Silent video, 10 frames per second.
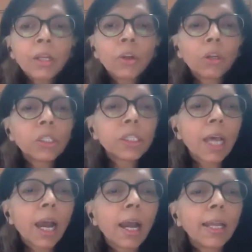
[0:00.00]
Dr.
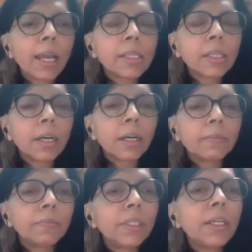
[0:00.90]
Sahay
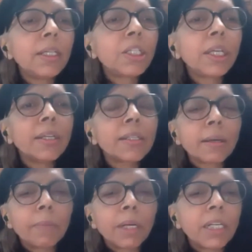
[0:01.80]
she is
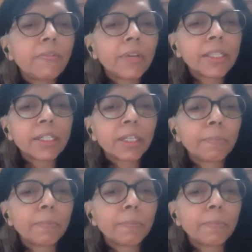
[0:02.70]
a multifaceted